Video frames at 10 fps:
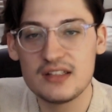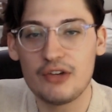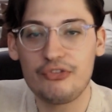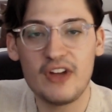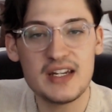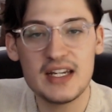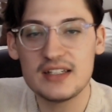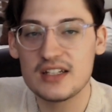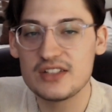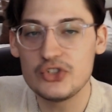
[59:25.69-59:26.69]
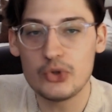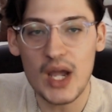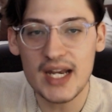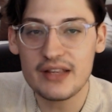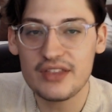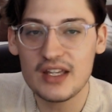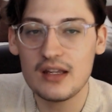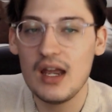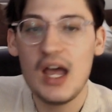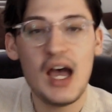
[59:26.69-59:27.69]
Defending doesn't do
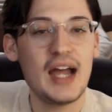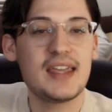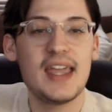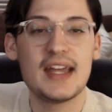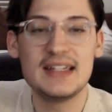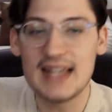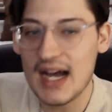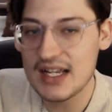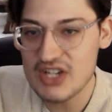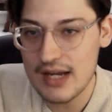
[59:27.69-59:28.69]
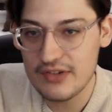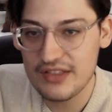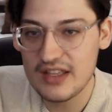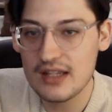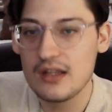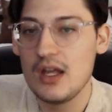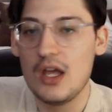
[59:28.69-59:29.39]
anything. I can't dodge everything.